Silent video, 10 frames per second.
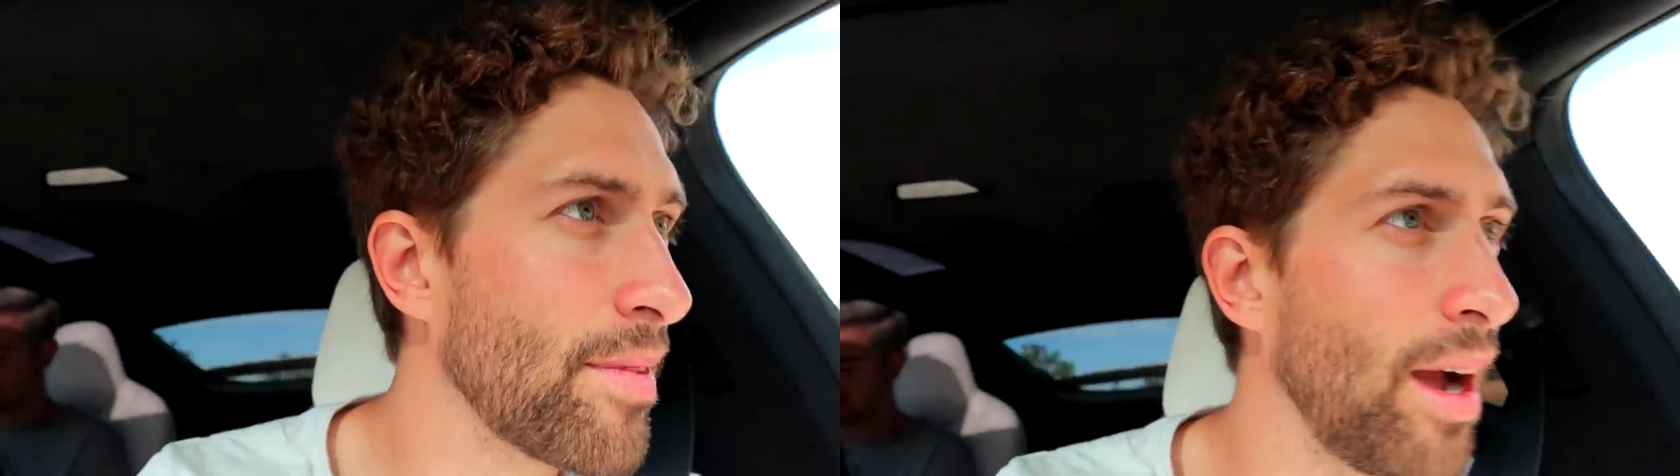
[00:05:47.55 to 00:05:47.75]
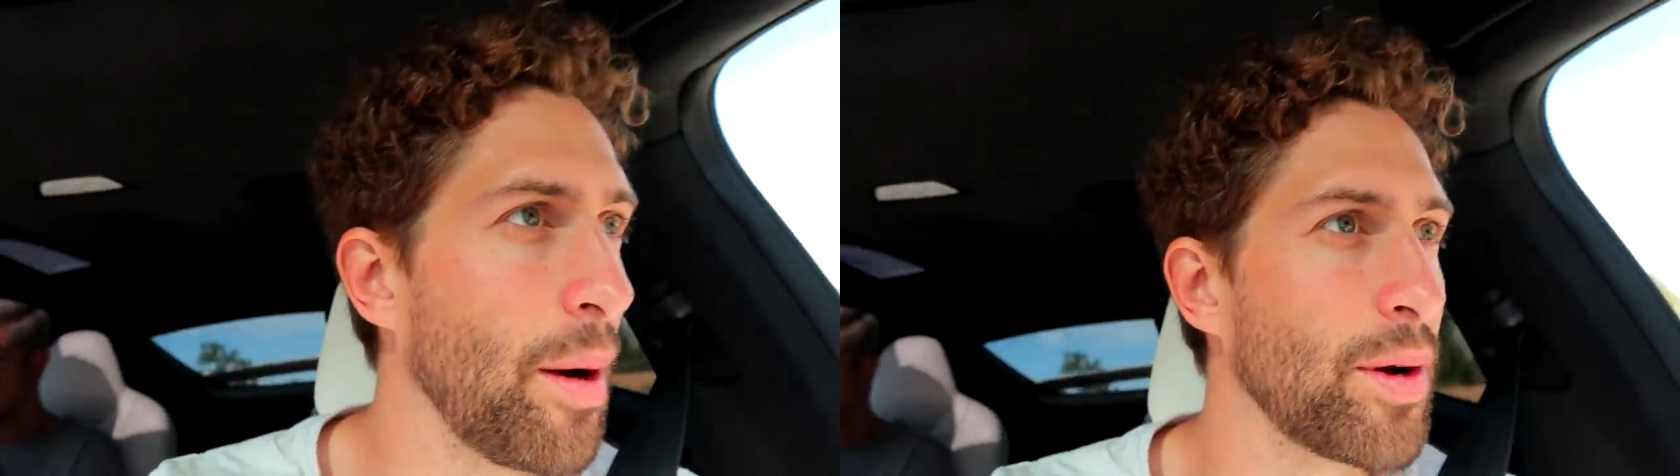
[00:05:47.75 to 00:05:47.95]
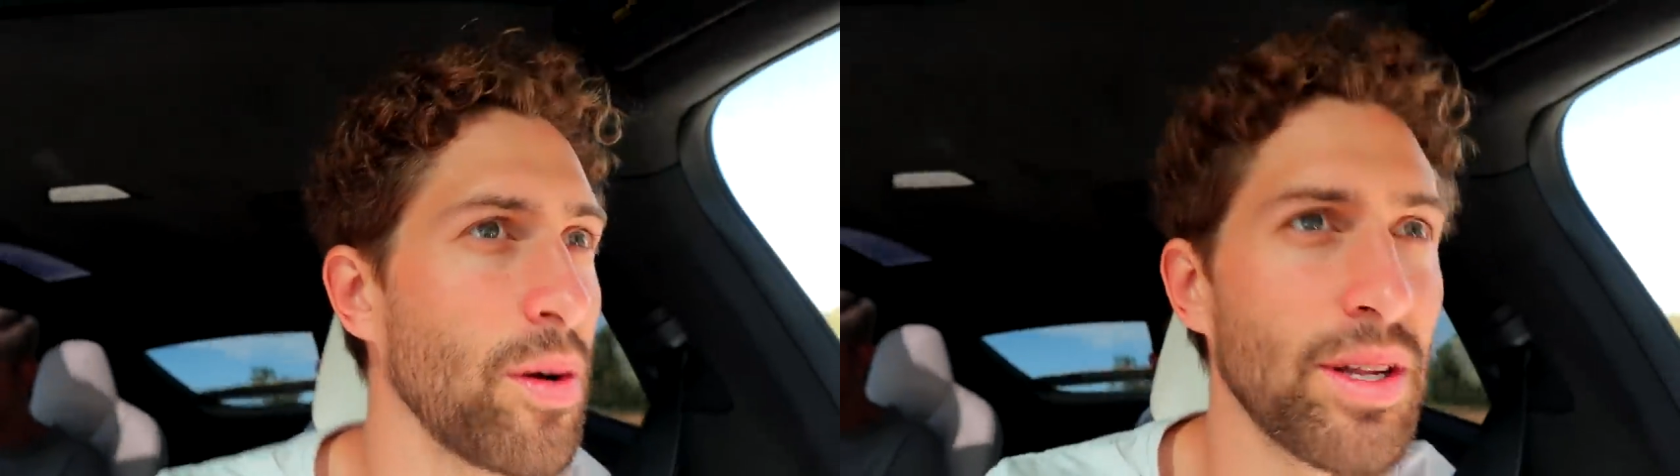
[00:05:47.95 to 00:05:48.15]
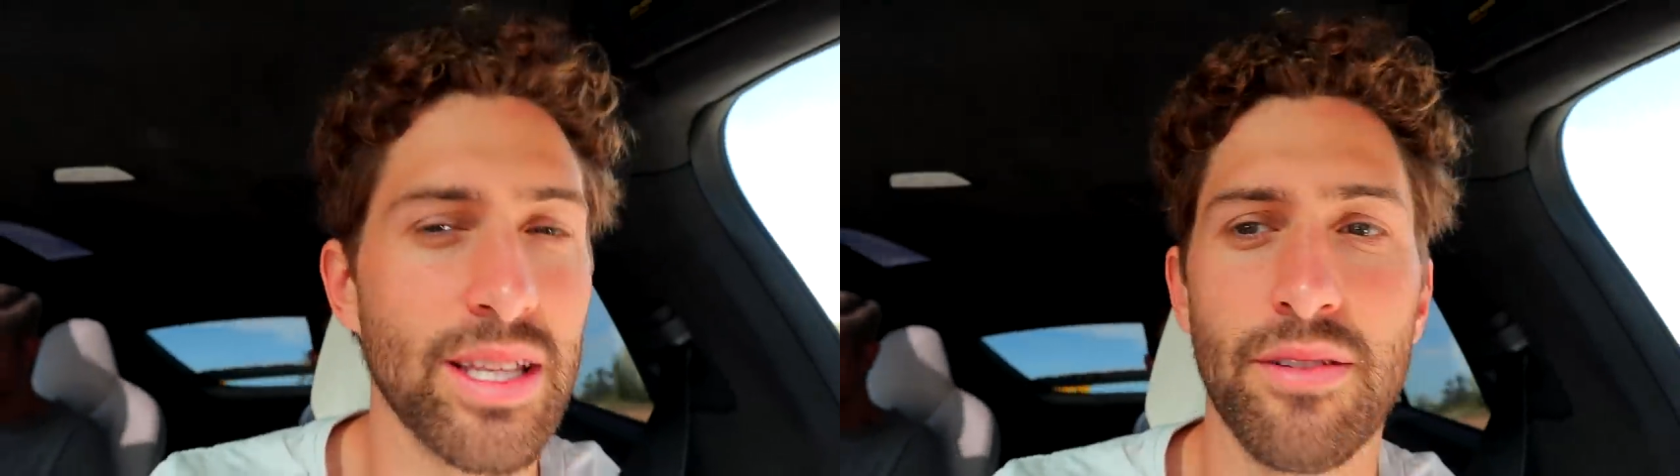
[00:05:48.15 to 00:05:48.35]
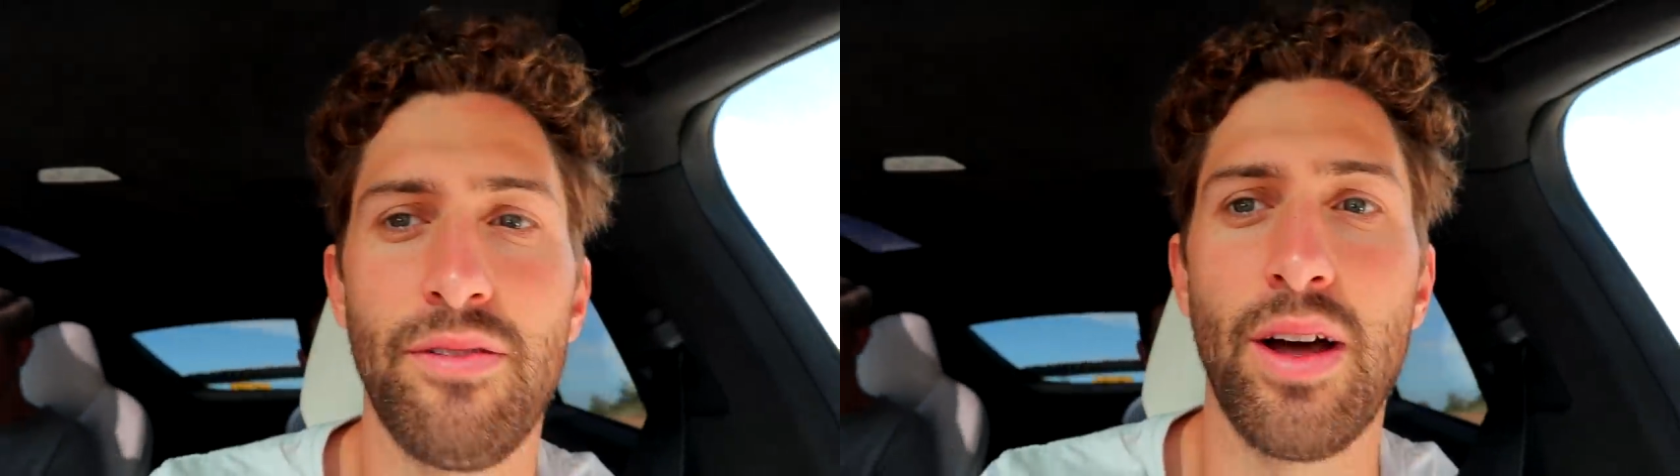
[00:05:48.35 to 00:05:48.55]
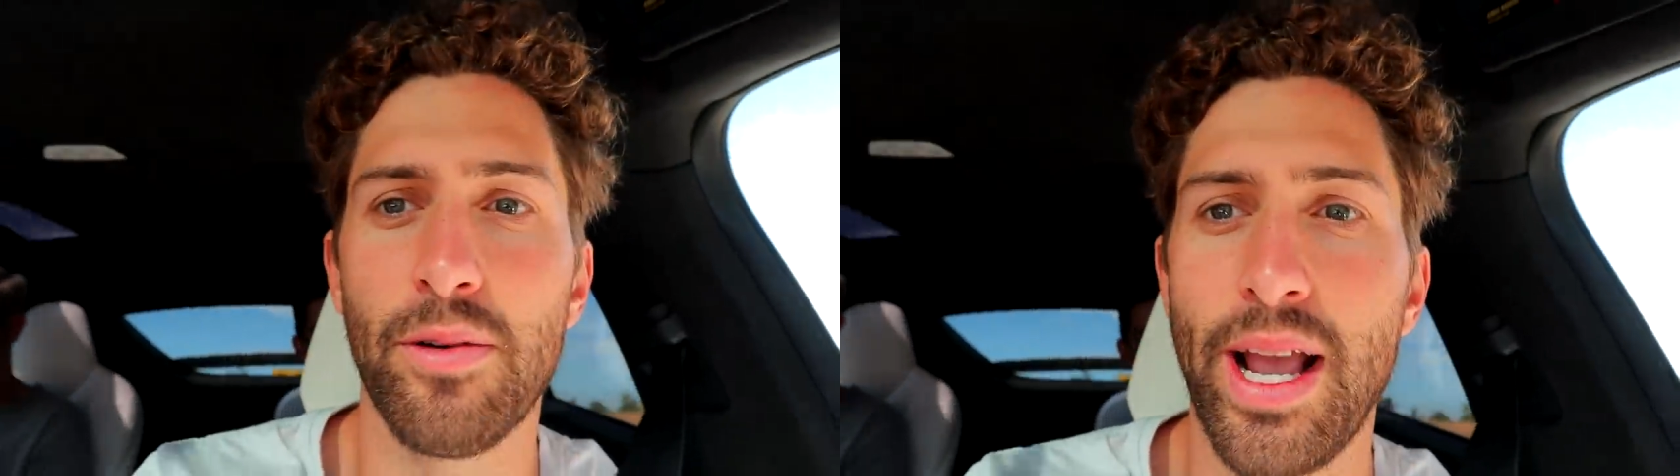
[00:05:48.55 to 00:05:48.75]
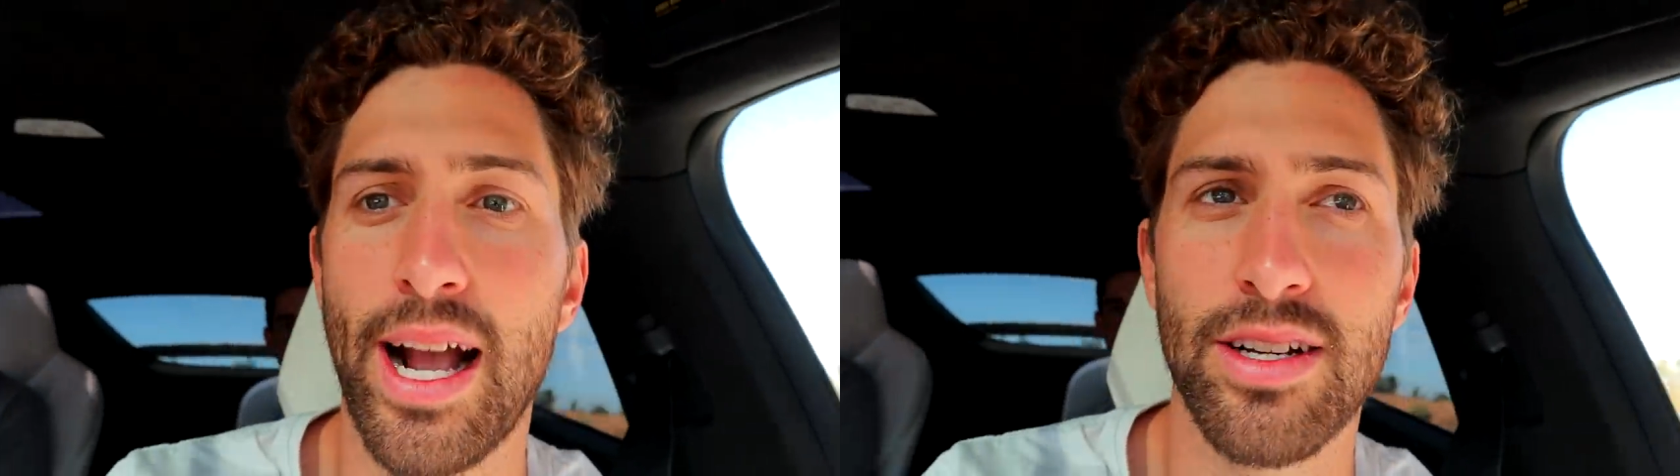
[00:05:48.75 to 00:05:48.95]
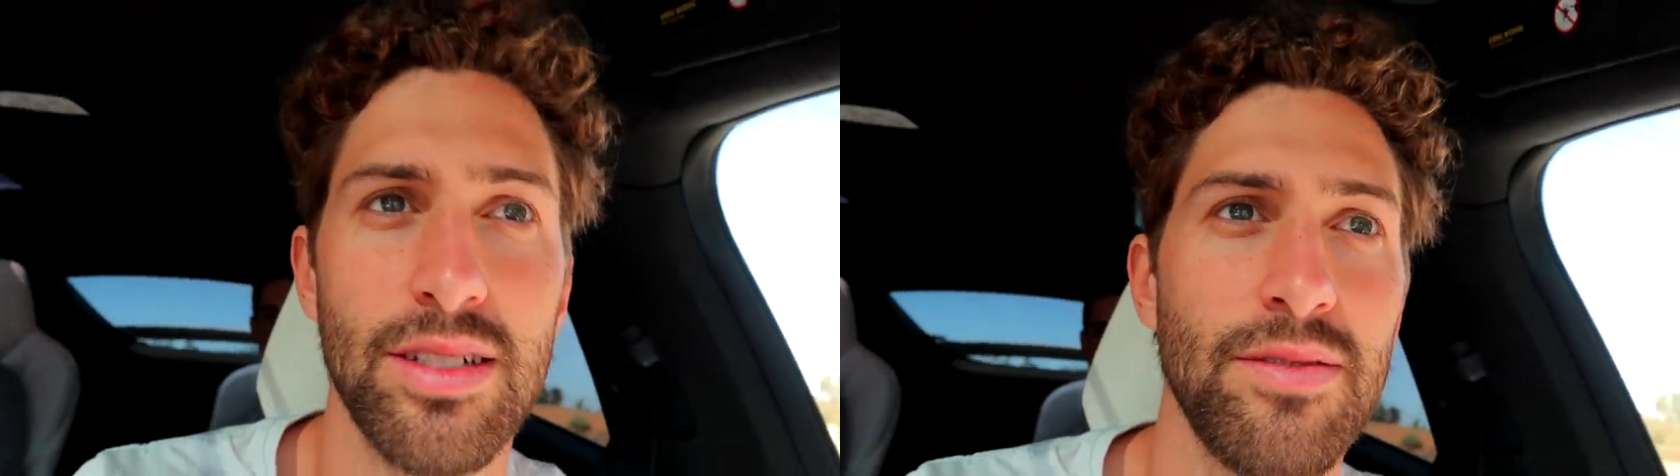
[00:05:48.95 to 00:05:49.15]
Alright, we're going to get the final
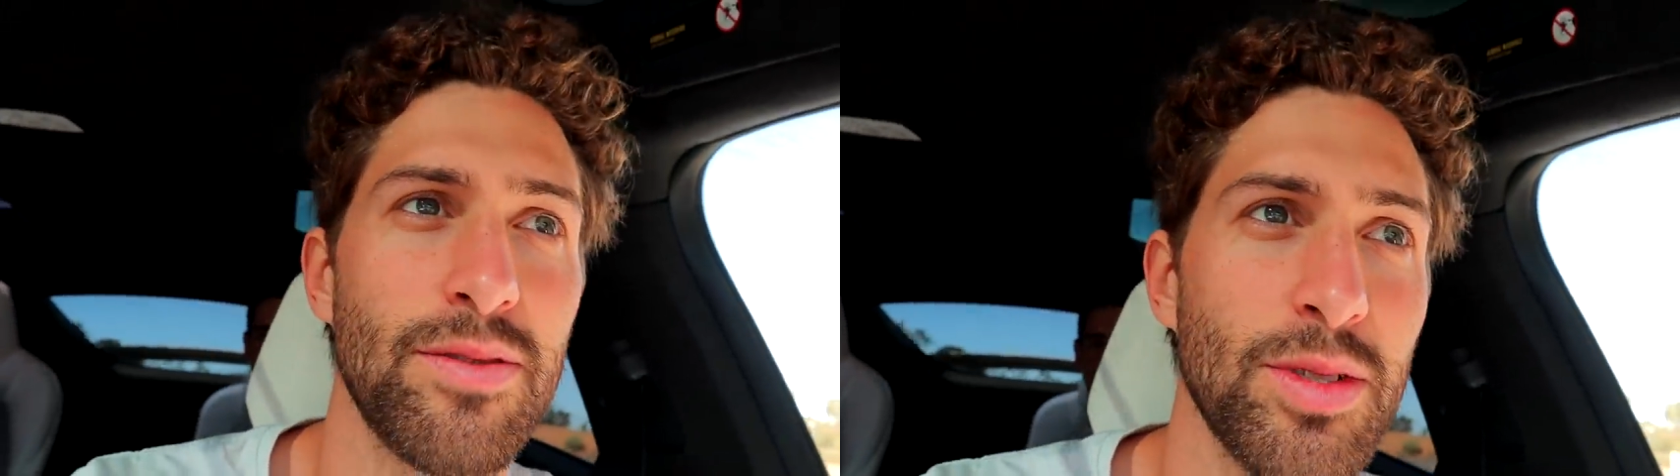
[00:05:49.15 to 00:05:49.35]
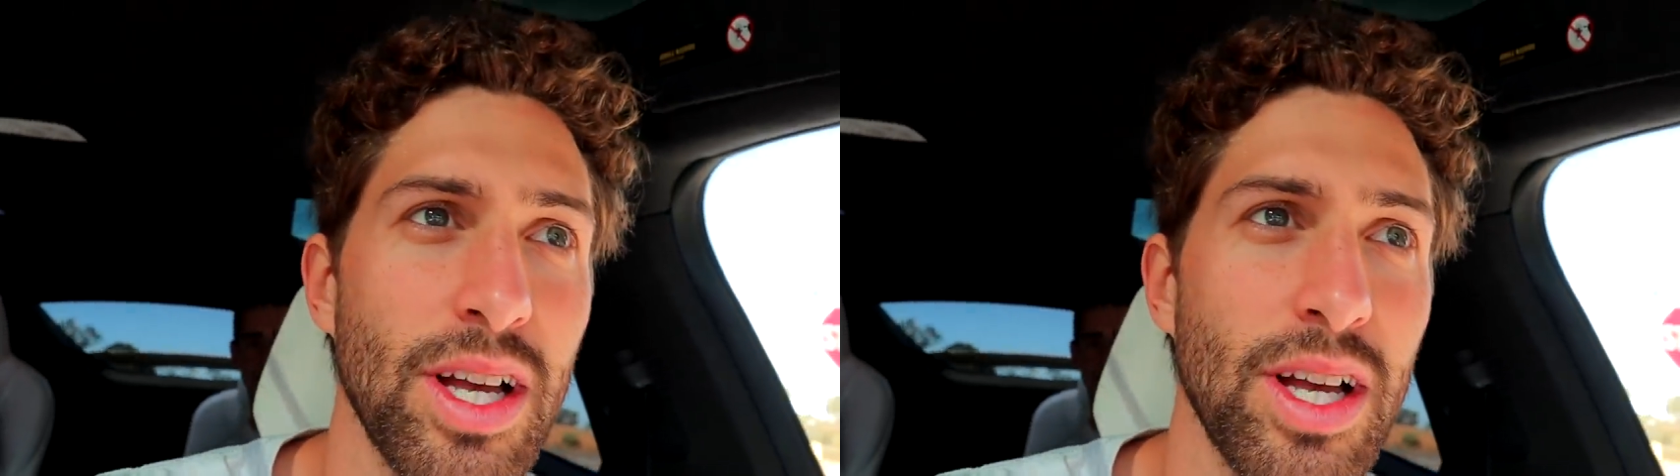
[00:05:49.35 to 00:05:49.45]
reaction from